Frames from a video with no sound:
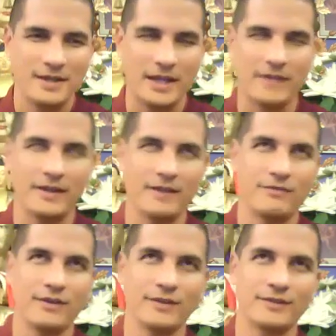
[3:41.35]
And then I
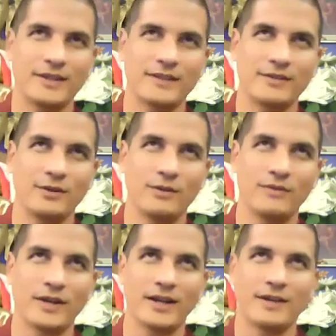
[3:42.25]
felt that, if
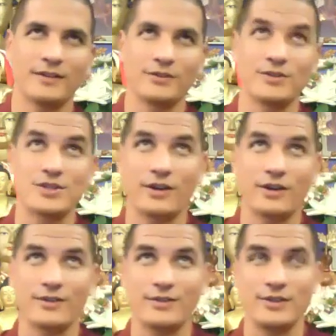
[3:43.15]
I got a good
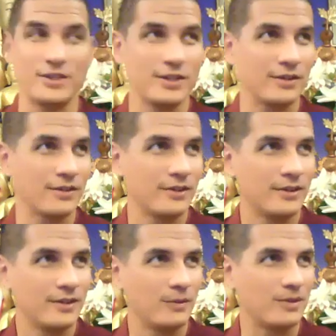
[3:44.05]
start to the year
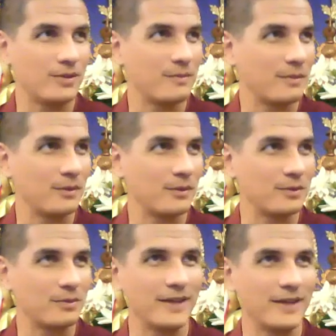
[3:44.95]
with the merit
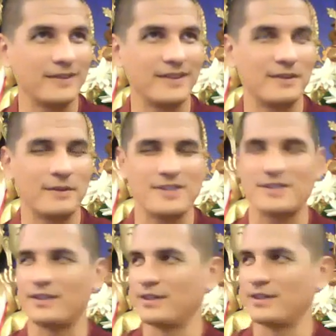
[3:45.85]
multiplying, then the rest of
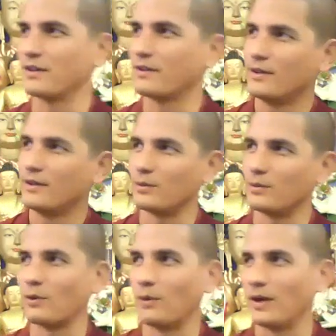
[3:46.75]
the year will
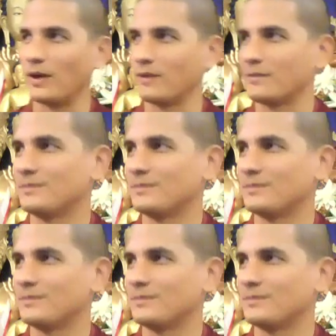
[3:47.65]
go well.